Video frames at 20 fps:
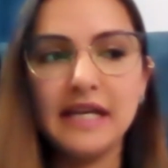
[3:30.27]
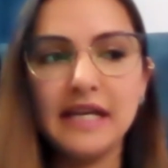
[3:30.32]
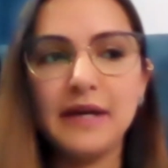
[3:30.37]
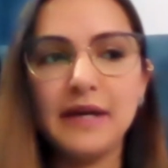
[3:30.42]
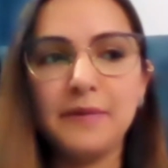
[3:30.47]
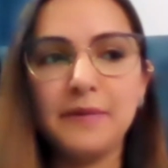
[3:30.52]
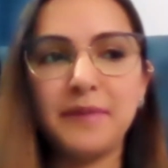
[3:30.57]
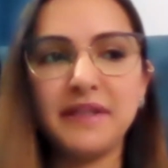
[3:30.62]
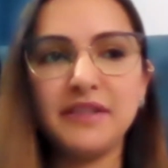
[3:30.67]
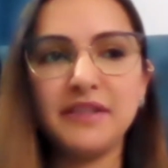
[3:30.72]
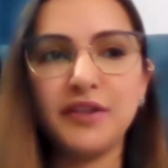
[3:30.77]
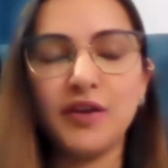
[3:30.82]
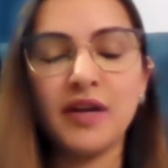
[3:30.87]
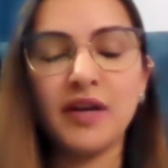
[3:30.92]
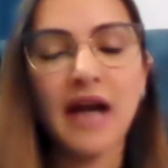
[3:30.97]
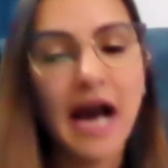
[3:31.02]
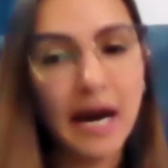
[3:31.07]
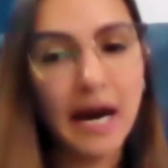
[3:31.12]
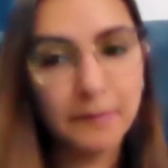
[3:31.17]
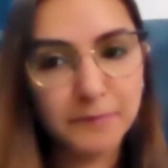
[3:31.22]
But your
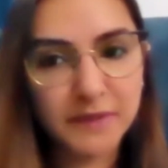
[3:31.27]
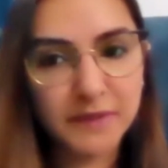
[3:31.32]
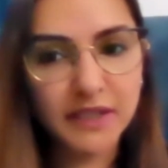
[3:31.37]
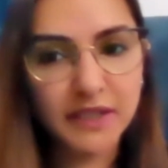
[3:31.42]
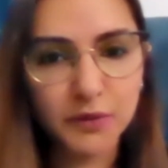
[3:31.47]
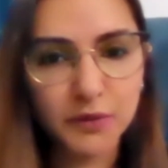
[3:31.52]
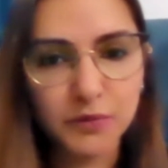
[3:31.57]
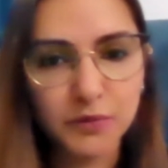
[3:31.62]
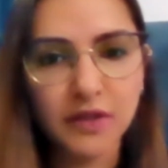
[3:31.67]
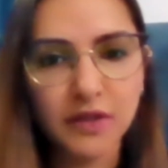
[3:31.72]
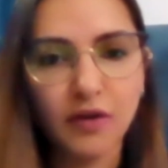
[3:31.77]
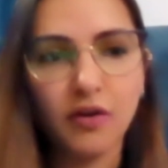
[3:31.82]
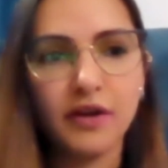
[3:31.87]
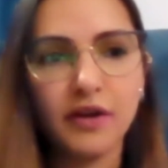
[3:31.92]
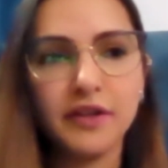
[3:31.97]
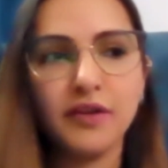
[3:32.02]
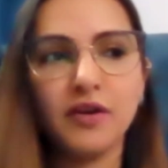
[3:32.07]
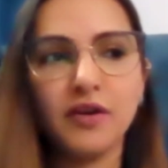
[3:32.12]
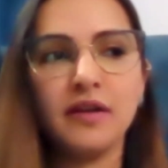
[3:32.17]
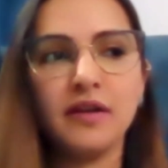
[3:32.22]
aptitude or
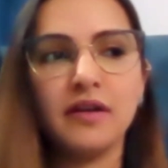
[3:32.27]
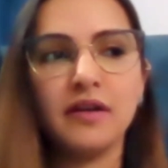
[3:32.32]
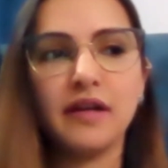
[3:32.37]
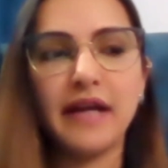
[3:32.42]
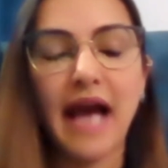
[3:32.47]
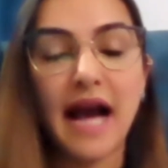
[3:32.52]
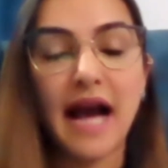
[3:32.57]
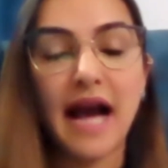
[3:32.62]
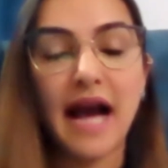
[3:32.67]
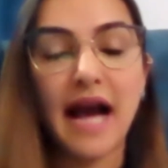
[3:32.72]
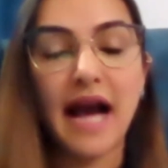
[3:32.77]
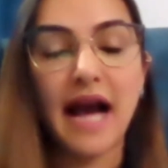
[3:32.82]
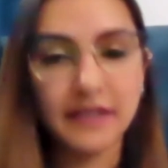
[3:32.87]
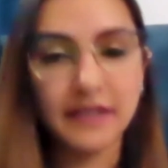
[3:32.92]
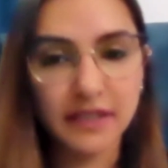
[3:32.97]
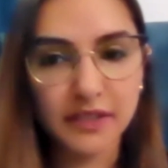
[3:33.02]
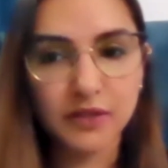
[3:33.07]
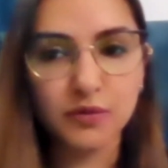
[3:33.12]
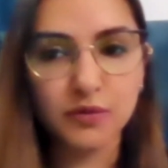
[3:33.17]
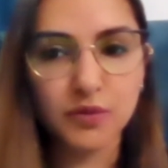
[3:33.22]
your
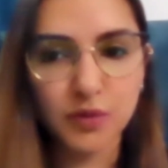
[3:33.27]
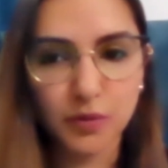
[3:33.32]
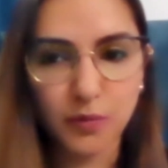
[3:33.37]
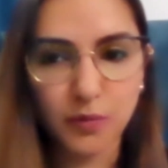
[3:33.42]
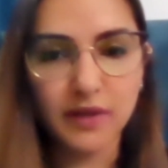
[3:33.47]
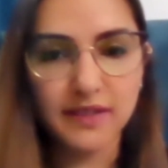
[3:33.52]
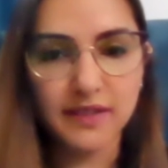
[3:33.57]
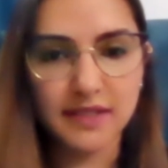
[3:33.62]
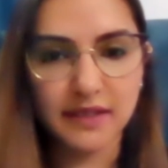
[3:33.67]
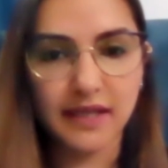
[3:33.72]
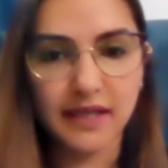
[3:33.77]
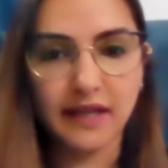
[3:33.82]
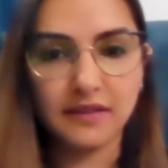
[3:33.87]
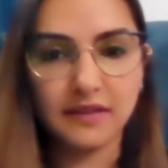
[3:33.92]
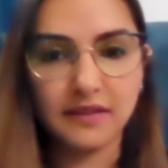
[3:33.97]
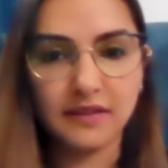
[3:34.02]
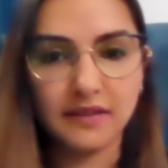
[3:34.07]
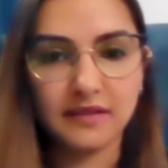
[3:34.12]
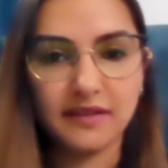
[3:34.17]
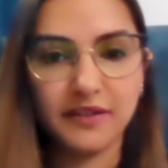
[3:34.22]
attitude towards that,
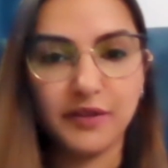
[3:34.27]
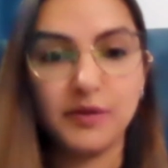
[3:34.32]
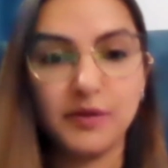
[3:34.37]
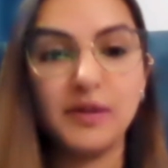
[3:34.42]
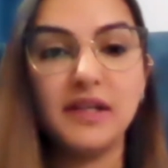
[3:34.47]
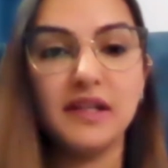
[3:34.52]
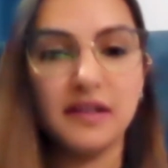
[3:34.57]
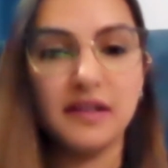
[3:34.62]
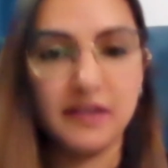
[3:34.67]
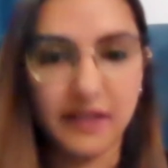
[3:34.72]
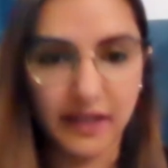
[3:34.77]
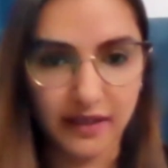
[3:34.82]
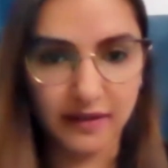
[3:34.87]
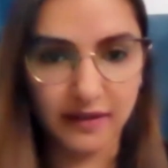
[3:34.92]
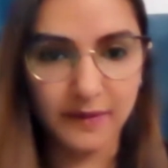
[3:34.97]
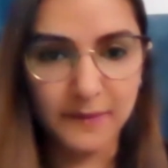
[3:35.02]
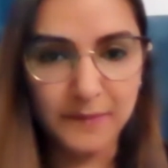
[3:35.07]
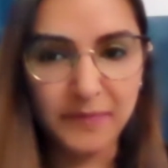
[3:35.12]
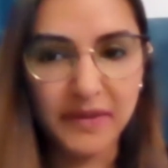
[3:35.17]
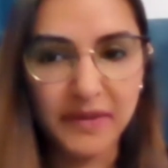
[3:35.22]
you know, learning,
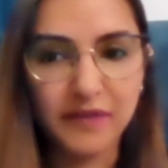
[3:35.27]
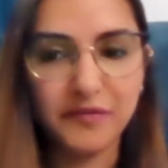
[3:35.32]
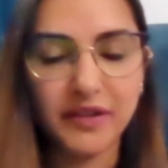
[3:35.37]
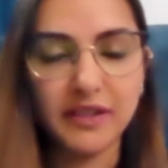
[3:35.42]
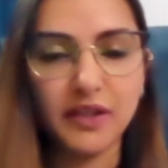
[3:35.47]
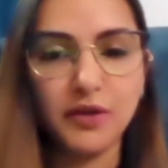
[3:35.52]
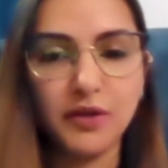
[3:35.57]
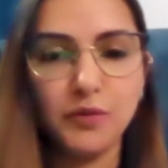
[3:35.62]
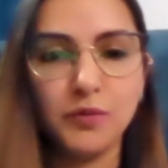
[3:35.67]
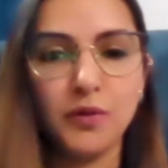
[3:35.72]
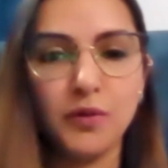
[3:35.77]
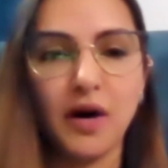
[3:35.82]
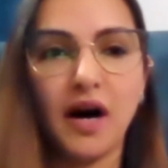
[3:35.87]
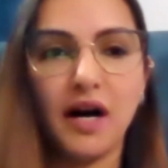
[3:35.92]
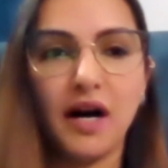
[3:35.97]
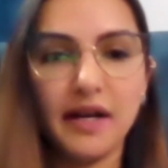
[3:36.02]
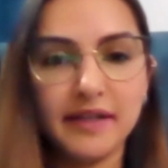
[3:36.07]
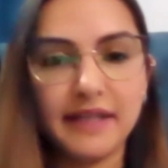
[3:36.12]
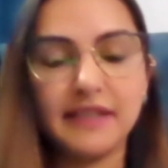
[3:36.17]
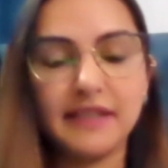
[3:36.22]
whether you
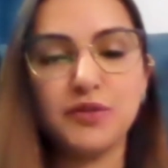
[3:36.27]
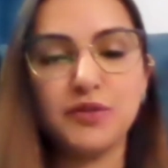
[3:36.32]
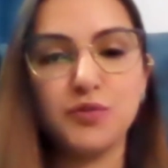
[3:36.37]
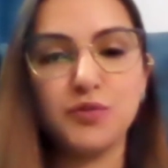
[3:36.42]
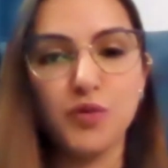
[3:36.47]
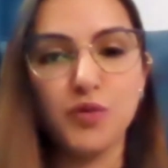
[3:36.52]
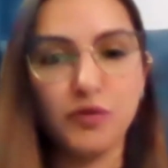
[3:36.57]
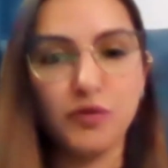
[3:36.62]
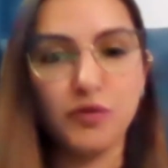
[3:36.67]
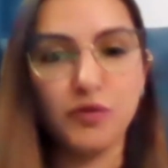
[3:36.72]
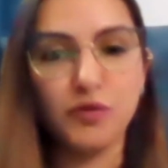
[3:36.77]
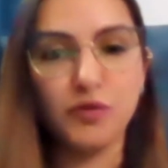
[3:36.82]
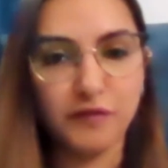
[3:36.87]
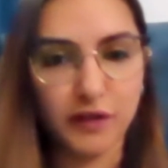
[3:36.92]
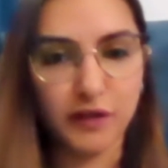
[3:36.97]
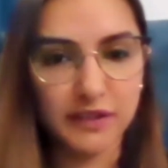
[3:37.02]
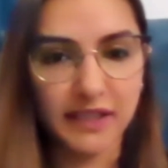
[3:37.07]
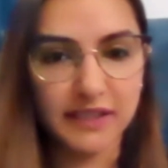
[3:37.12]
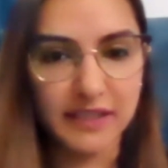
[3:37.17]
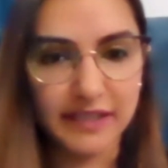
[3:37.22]
are ready to go for
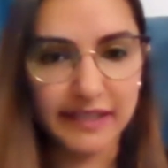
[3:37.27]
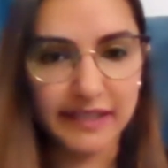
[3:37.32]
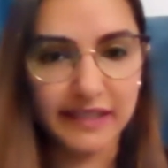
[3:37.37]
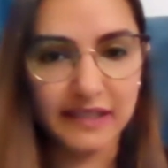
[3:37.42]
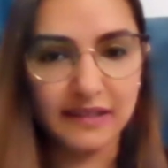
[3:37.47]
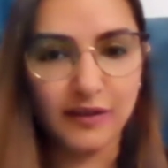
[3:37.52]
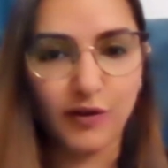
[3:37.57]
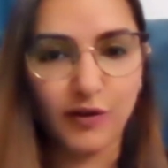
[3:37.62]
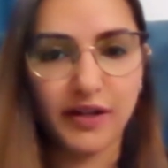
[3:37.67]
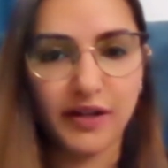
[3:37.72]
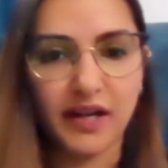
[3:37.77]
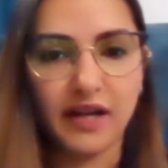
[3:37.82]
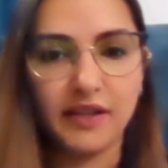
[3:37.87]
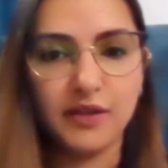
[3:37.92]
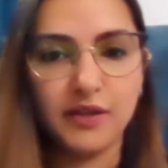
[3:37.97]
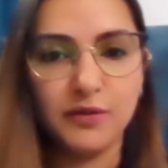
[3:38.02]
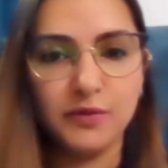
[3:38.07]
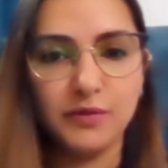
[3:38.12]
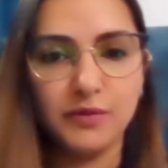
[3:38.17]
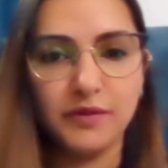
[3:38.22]
that grill or are
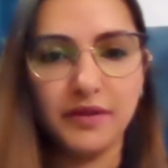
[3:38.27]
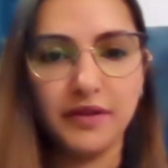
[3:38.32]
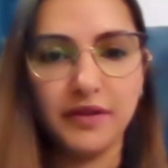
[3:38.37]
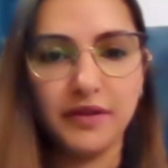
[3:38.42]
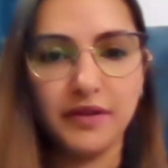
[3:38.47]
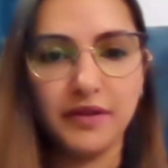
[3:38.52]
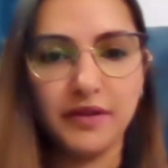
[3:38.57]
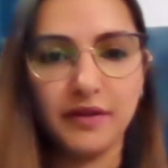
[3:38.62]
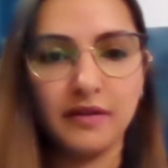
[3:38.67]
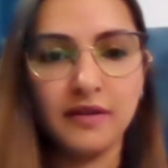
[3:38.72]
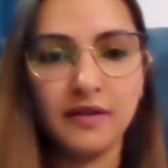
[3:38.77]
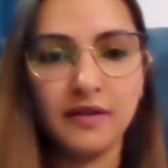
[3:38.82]
you, you know,